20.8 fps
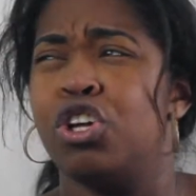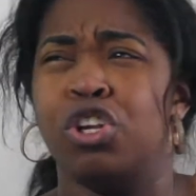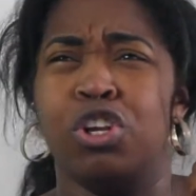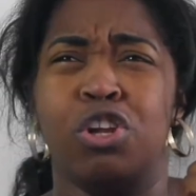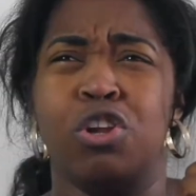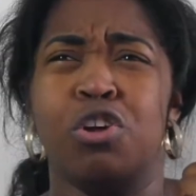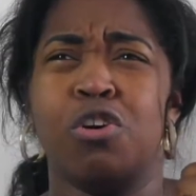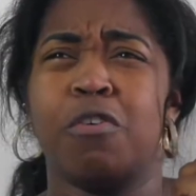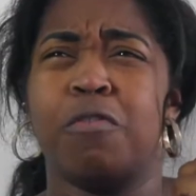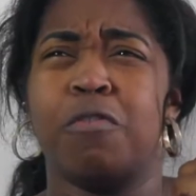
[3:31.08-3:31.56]

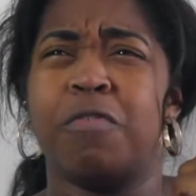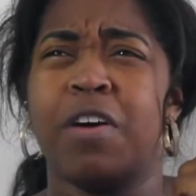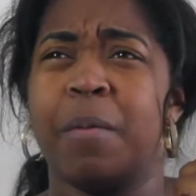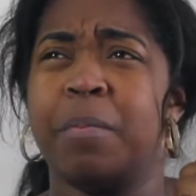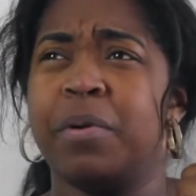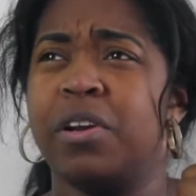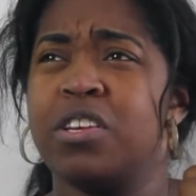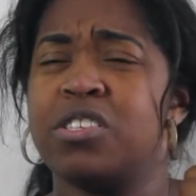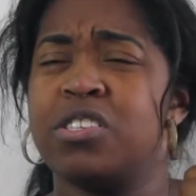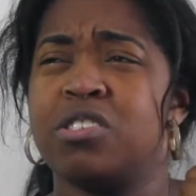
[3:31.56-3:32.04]

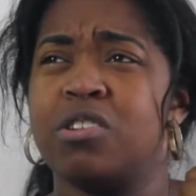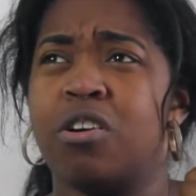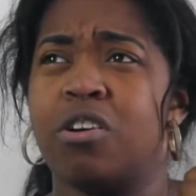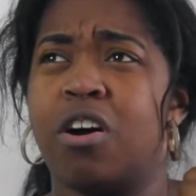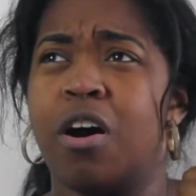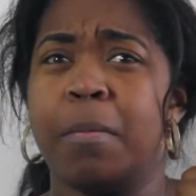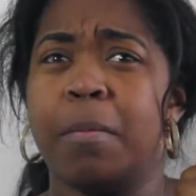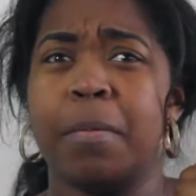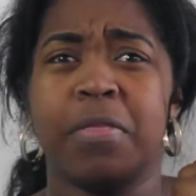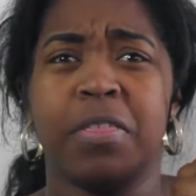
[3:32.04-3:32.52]

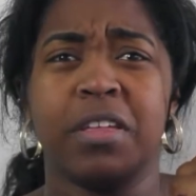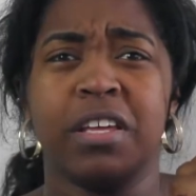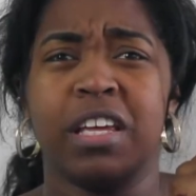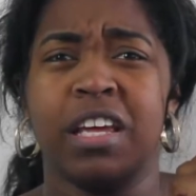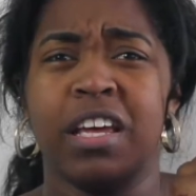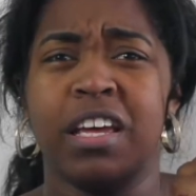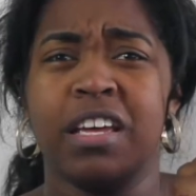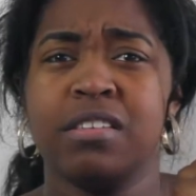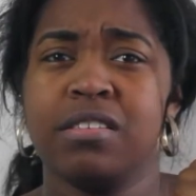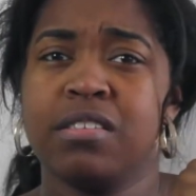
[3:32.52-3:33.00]
lookfabulous.com, I think
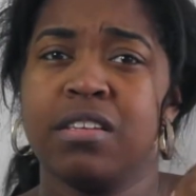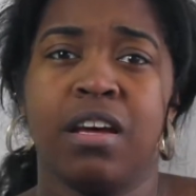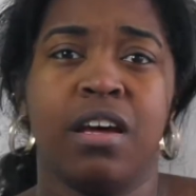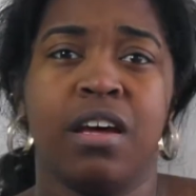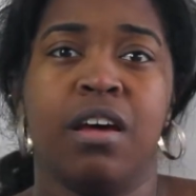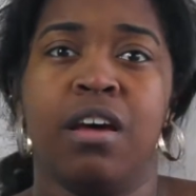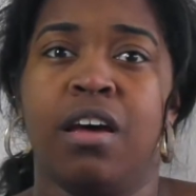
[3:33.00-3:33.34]
it is.